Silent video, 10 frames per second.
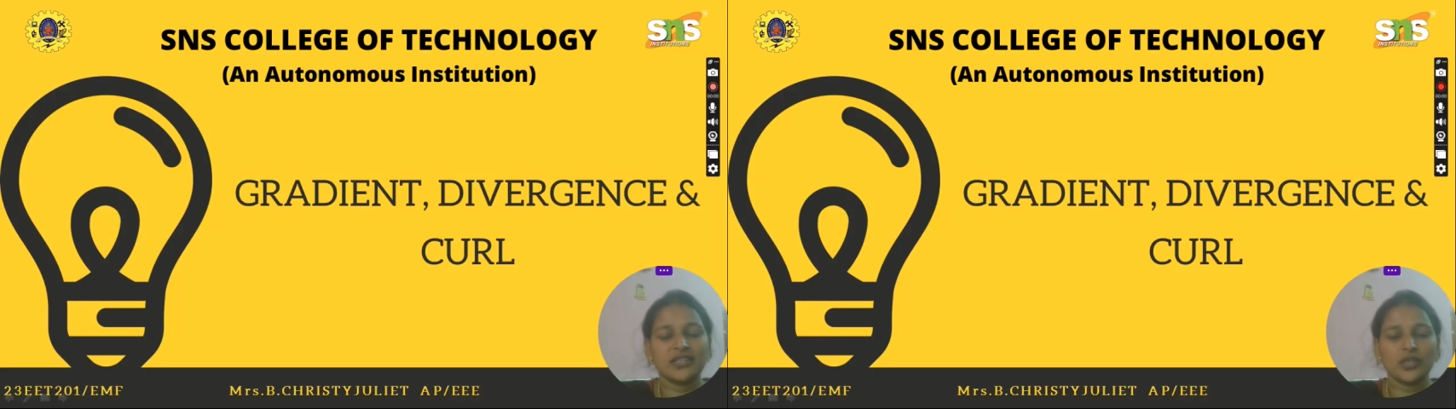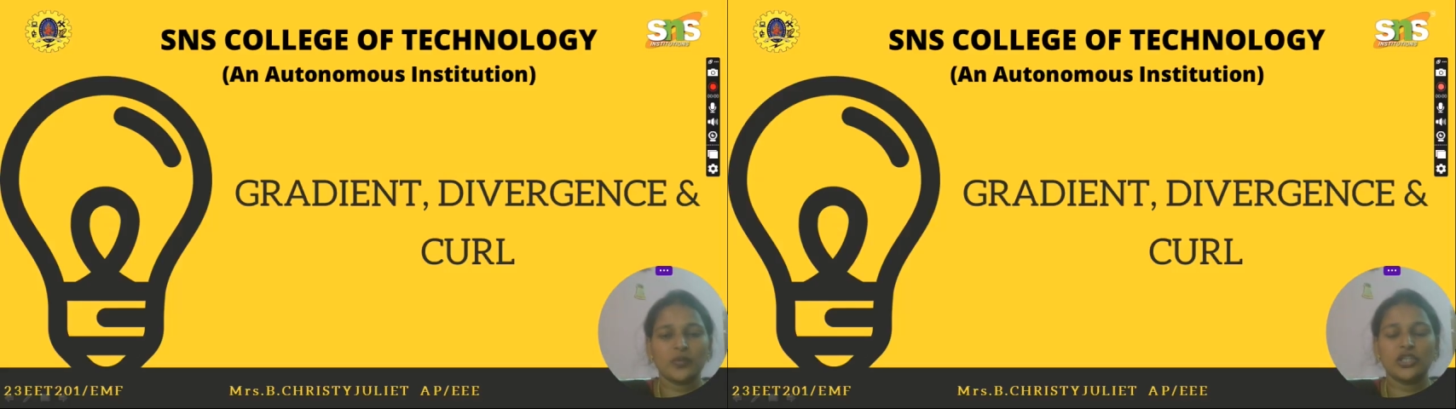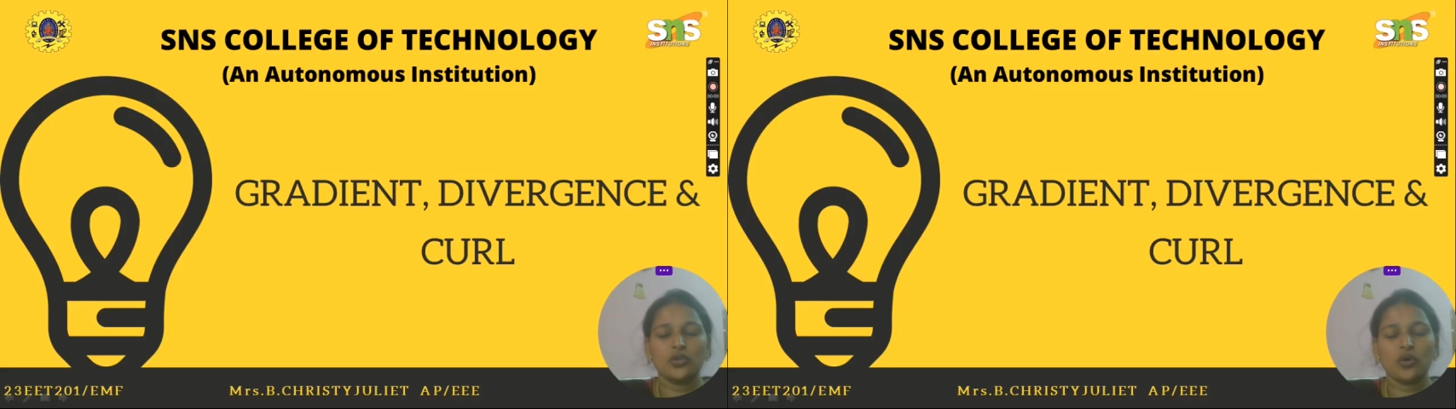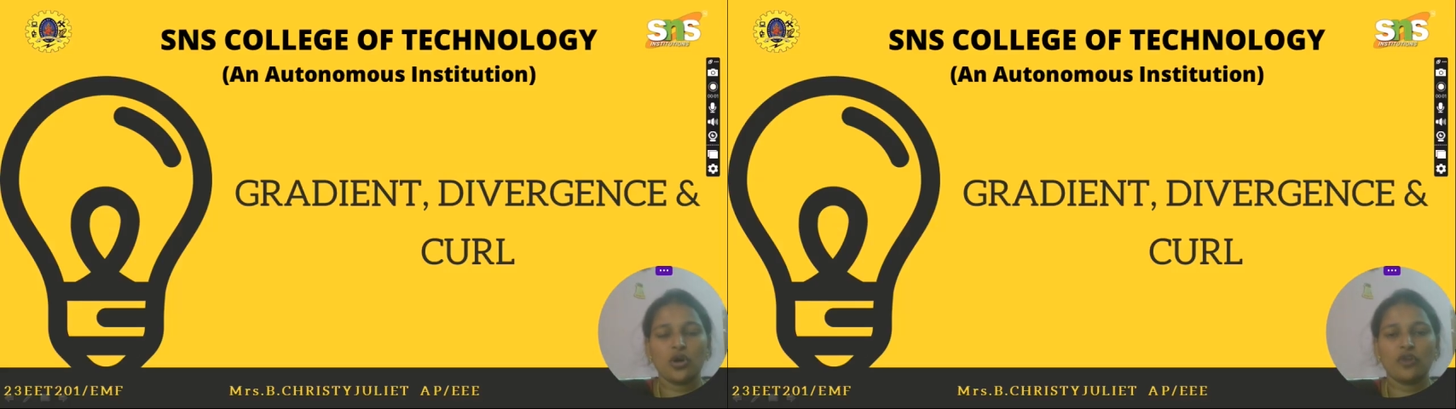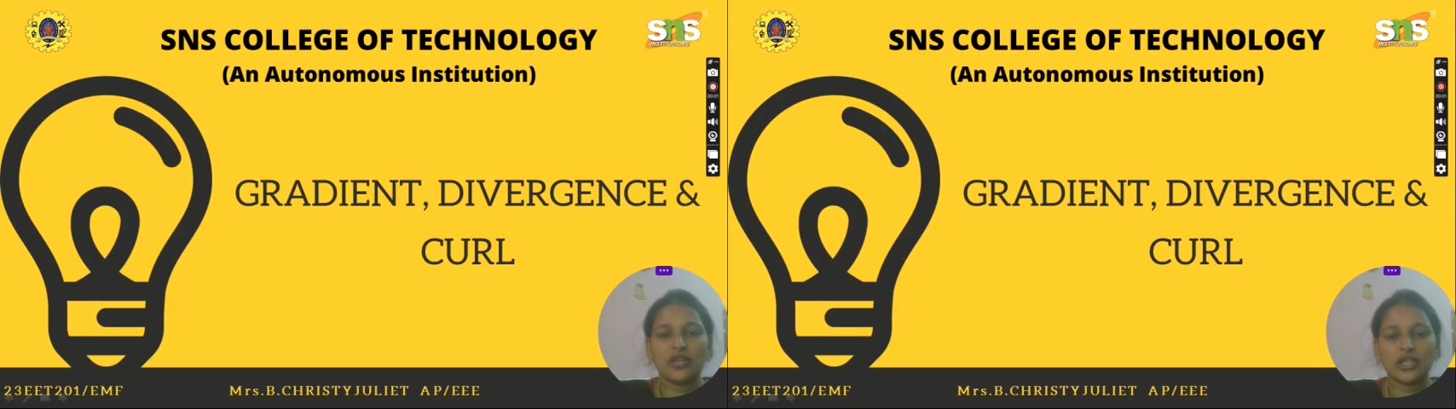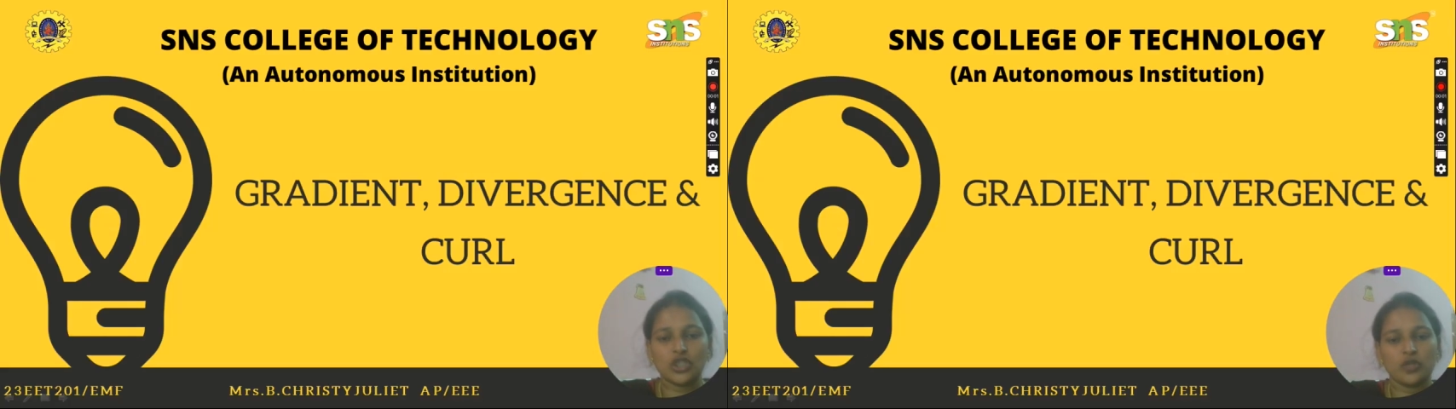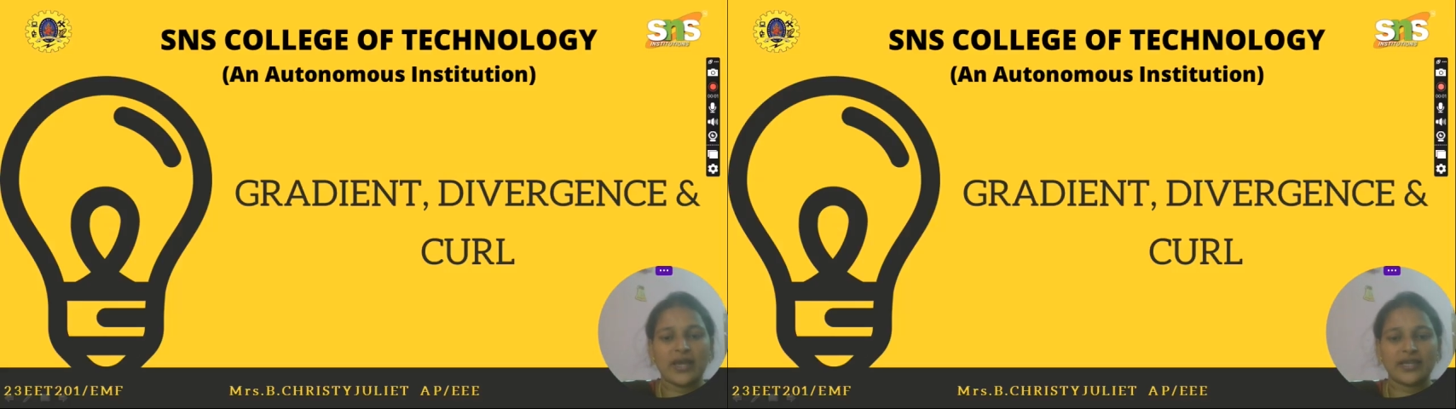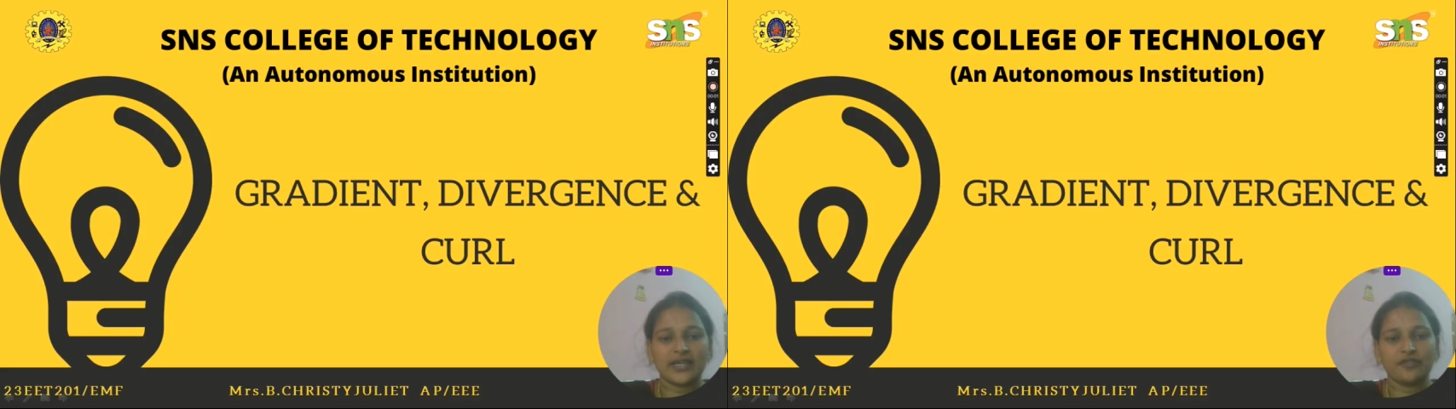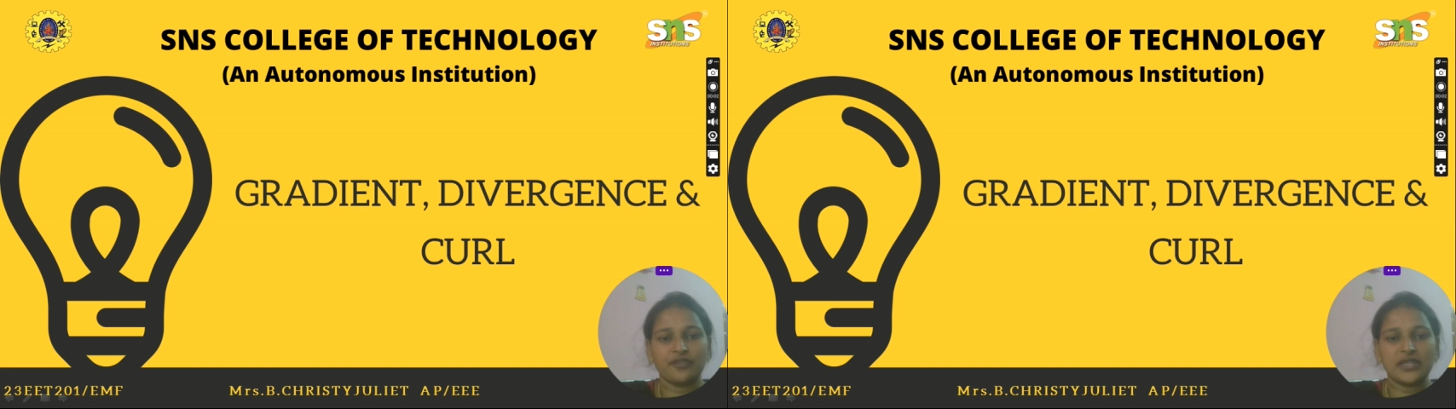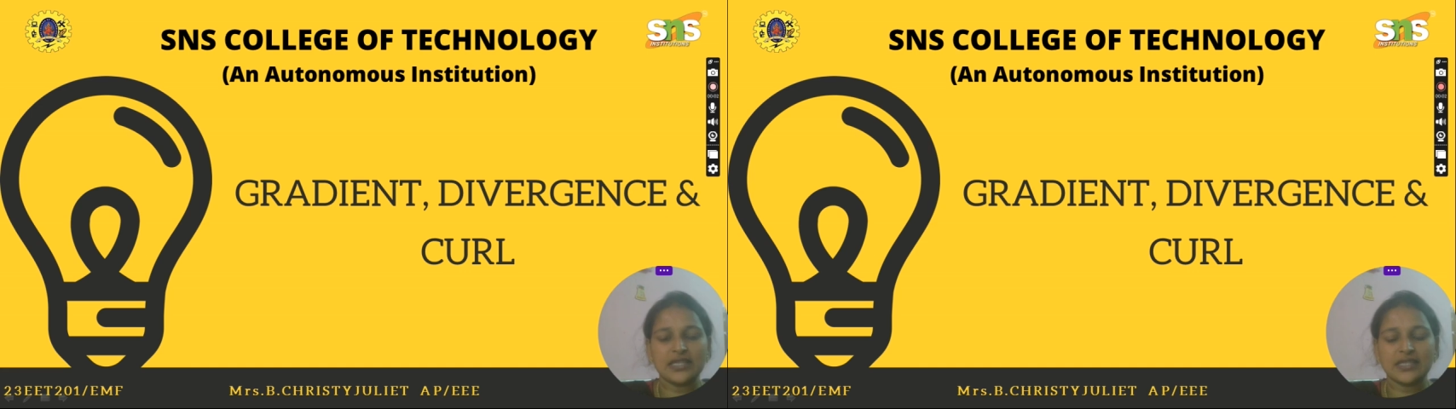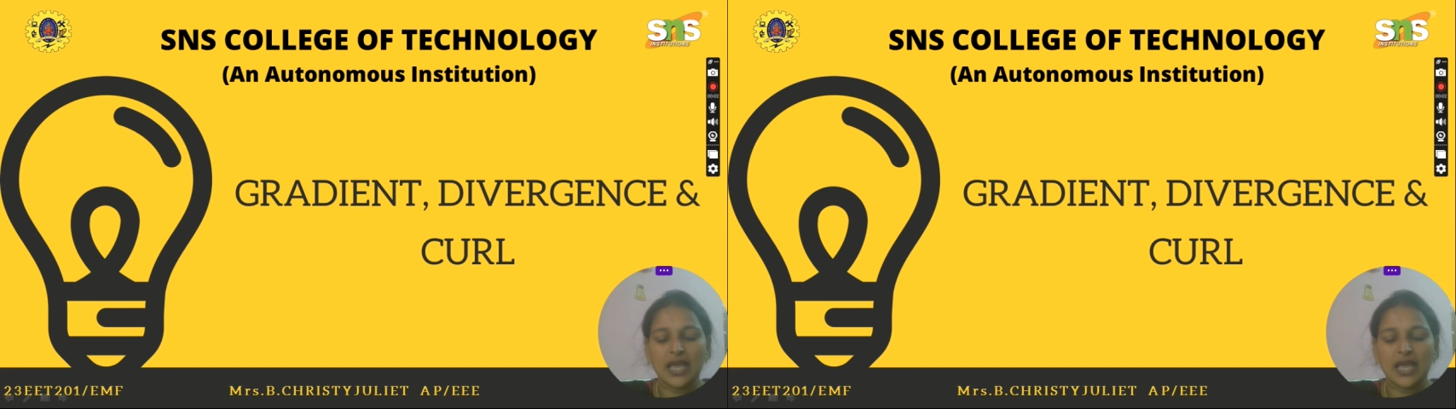video of electromagnetic fields.